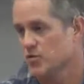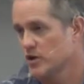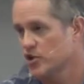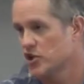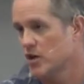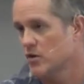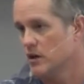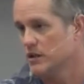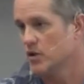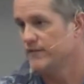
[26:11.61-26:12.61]
We're going to show
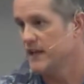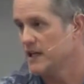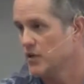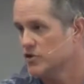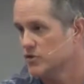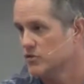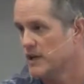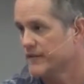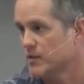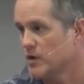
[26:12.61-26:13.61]
a little video to
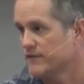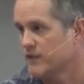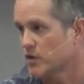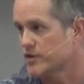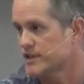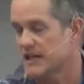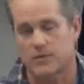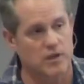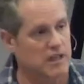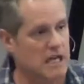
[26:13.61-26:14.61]
everyone first, and
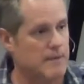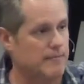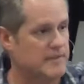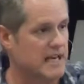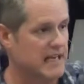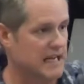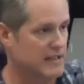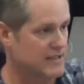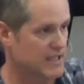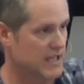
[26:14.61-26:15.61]
then we're going to come out and
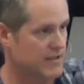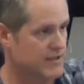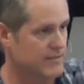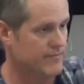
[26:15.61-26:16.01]
dedicate these kids.